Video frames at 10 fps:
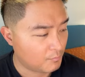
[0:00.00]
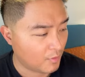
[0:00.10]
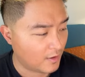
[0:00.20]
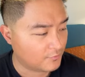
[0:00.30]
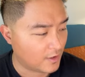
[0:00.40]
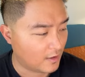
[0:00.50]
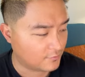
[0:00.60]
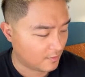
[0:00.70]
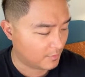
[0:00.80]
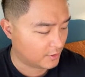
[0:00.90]
Praise
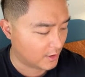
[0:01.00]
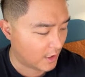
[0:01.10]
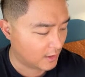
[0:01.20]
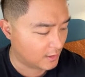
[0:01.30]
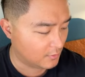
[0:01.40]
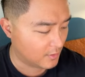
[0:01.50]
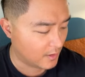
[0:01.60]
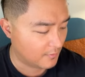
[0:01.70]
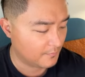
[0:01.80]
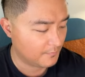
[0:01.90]
God. Somebody shout
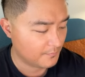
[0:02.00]
hallelujah.